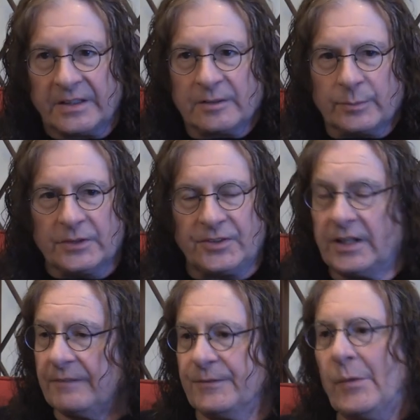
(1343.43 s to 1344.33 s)
Yeah. But he said,
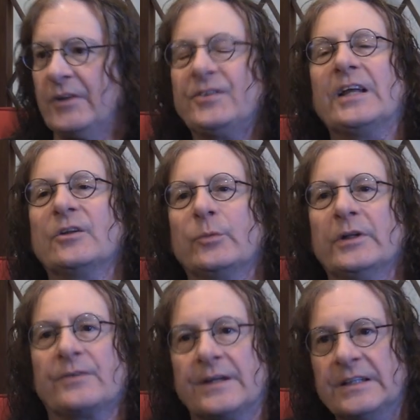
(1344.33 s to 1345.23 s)
hey, if you want to stay the
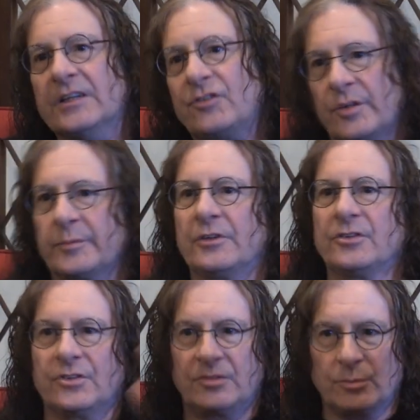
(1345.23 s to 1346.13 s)
winter, I need someone to
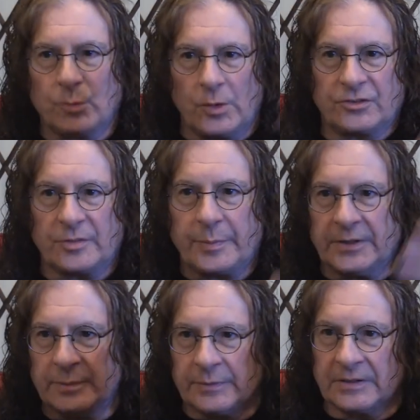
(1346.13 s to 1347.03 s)
just watch the
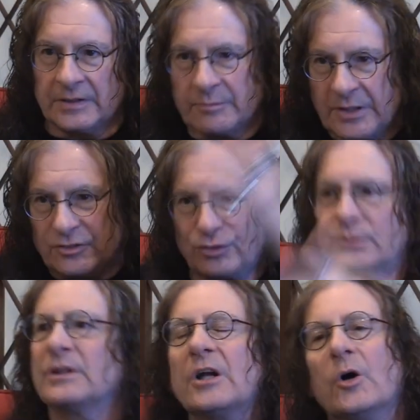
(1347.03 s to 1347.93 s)
piping and make
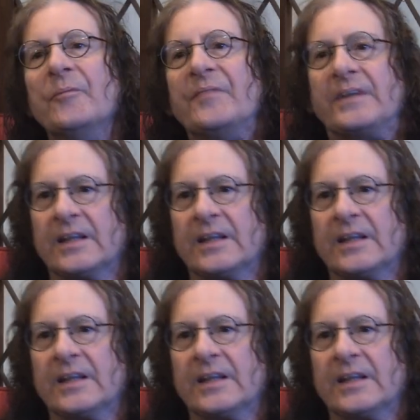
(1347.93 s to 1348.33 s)
sure, you know,